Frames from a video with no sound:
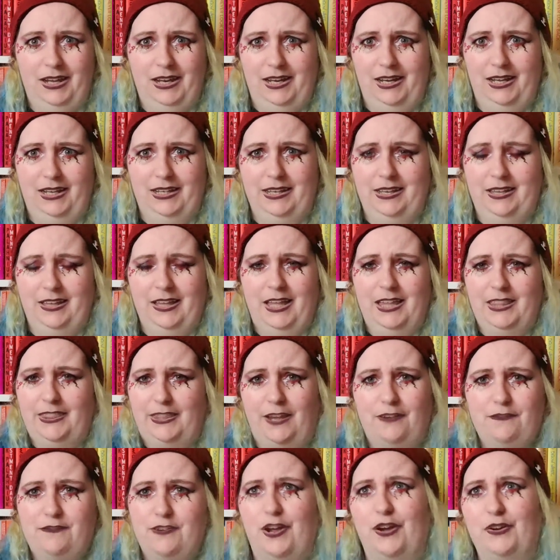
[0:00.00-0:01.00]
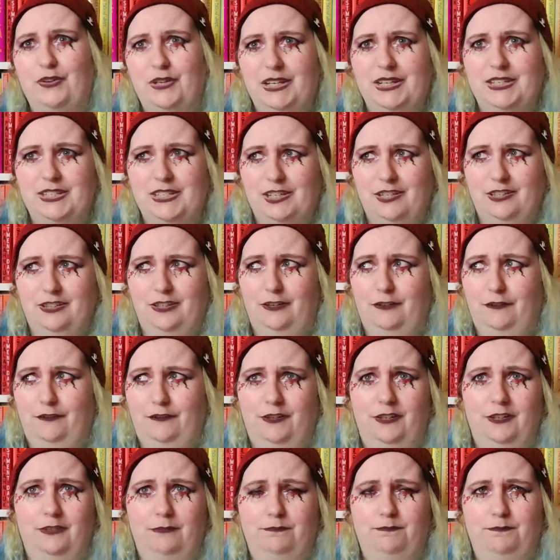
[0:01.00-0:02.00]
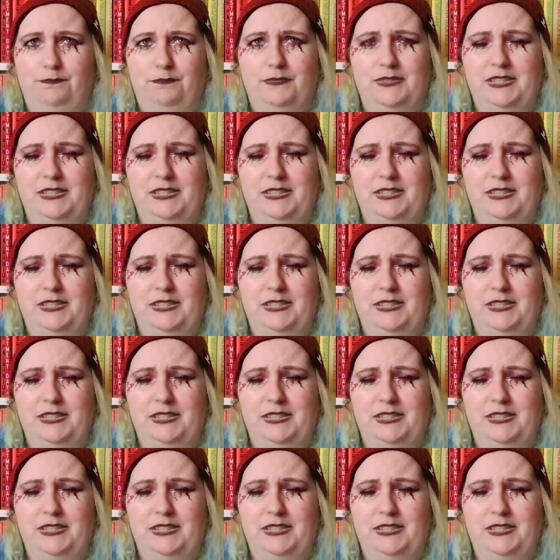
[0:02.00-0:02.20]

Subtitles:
Like, they've known each other for